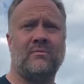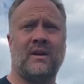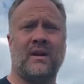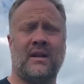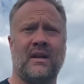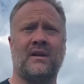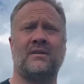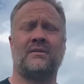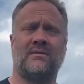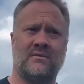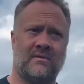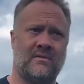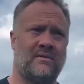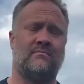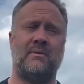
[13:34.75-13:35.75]

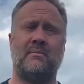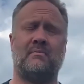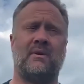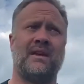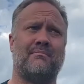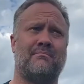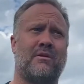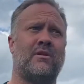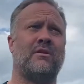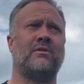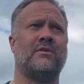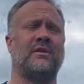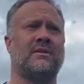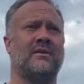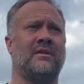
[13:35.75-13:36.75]
again, people get
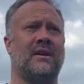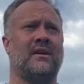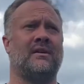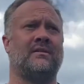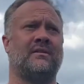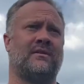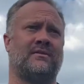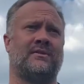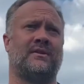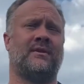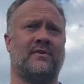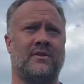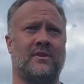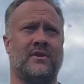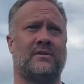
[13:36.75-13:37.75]
burned, and
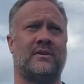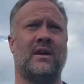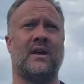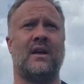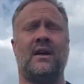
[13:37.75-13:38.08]
stuff can just,